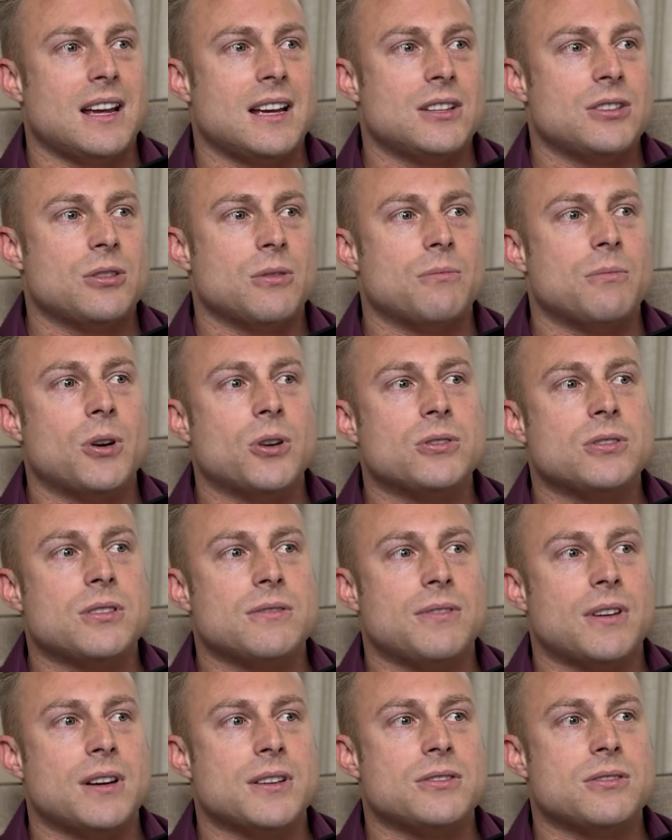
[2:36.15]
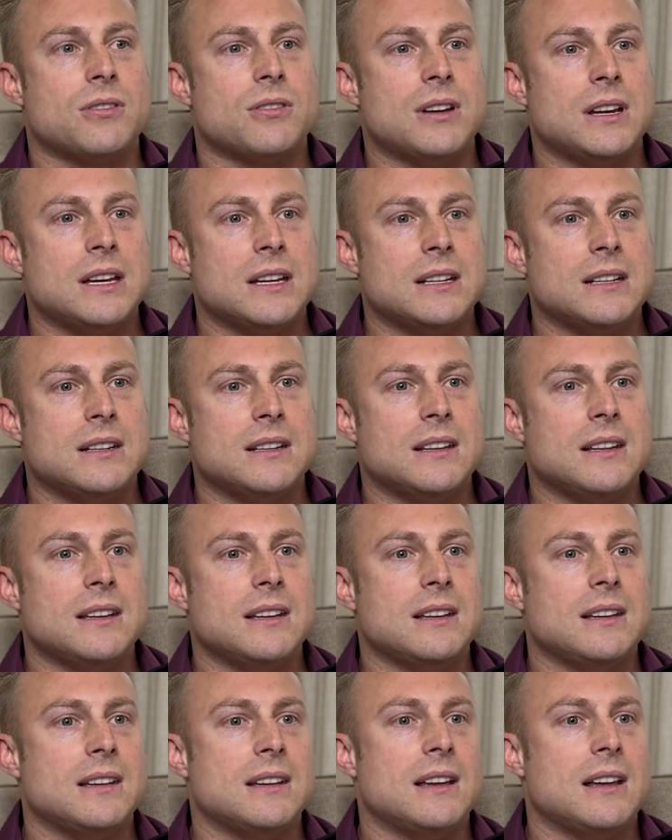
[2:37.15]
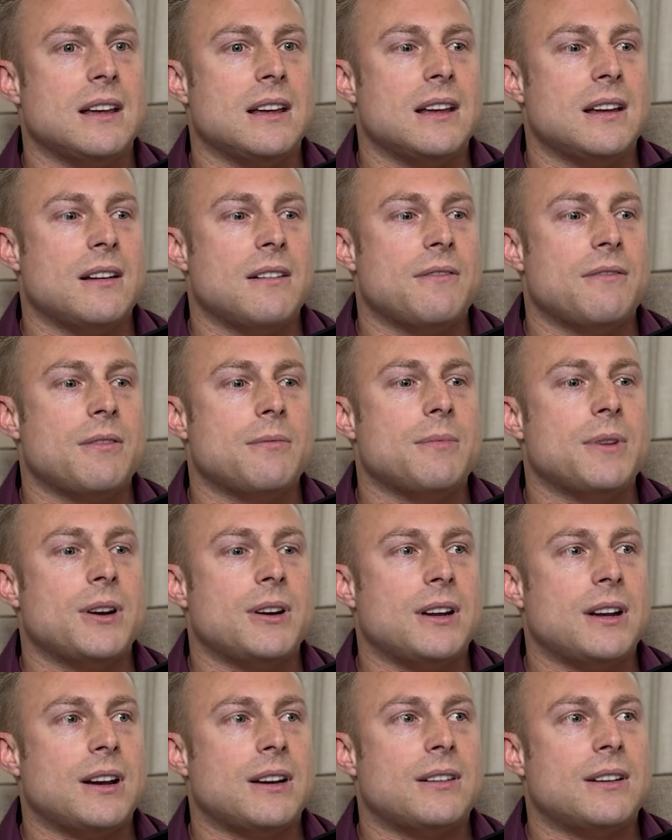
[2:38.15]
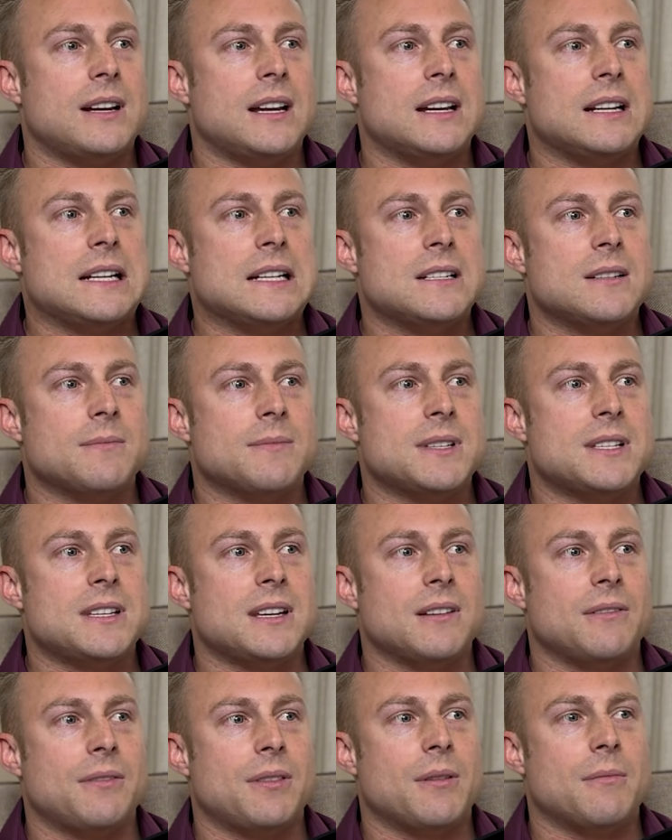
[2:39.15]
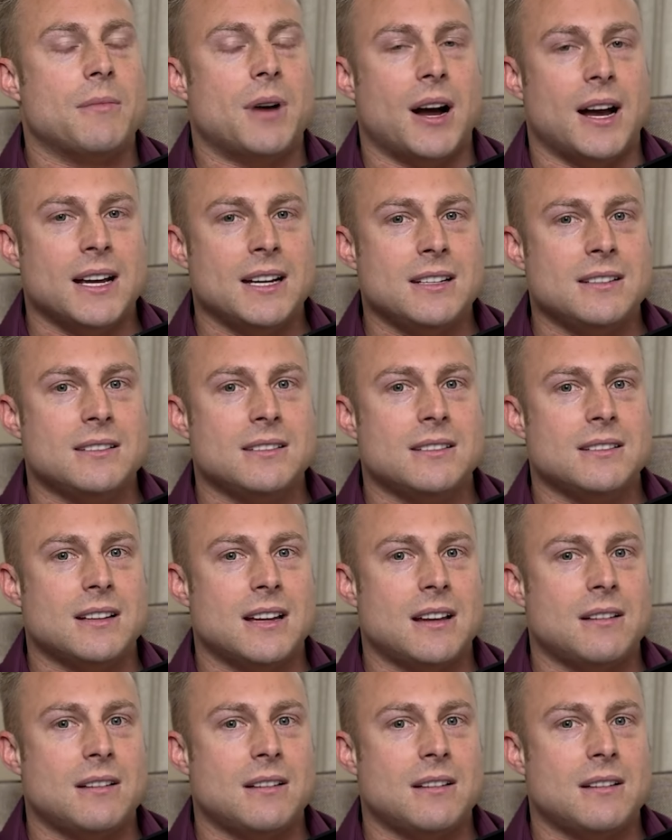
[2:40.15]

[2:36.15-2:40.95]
And so most of us are in the familiarity and intimacy of the mind.